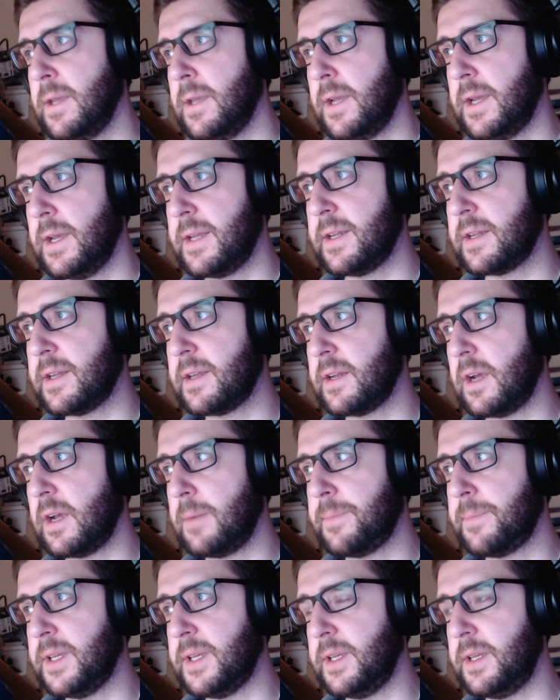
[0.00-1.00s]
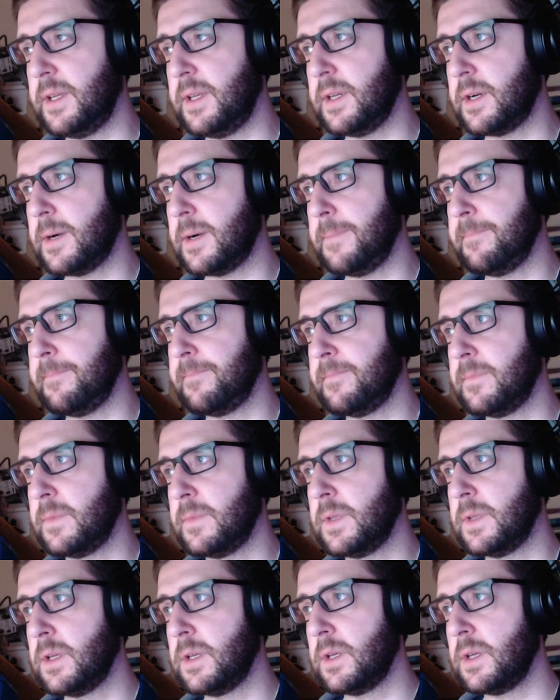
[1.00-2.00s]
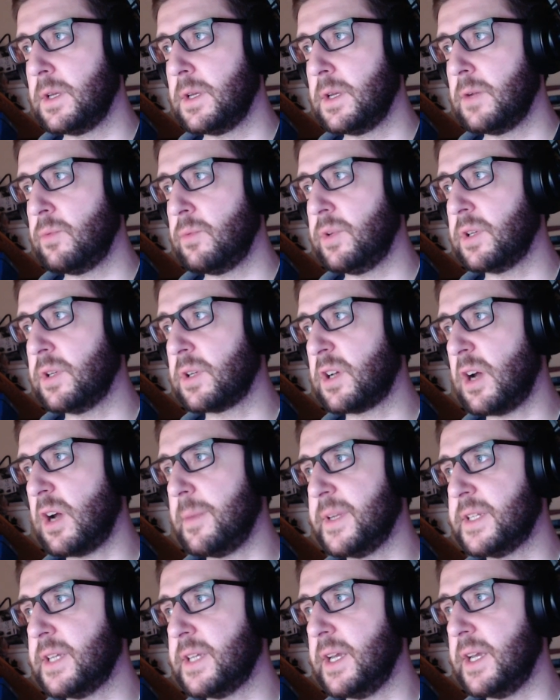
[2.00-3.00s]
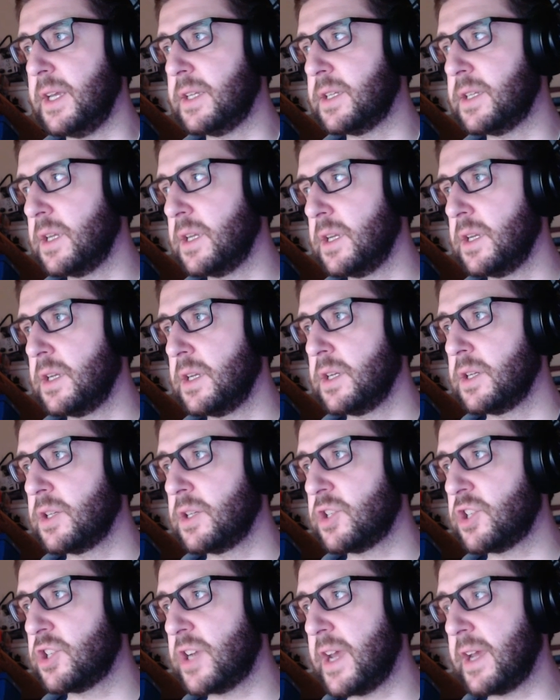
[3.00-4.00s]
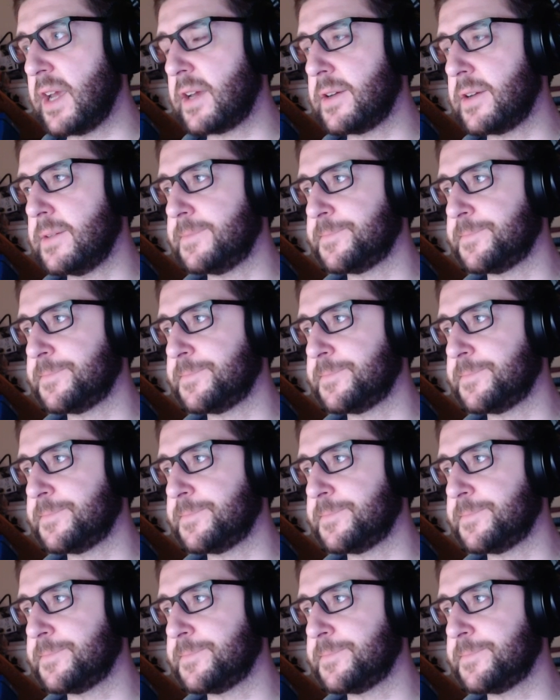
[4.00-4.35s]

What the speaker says: And then up here, we're going to commentate check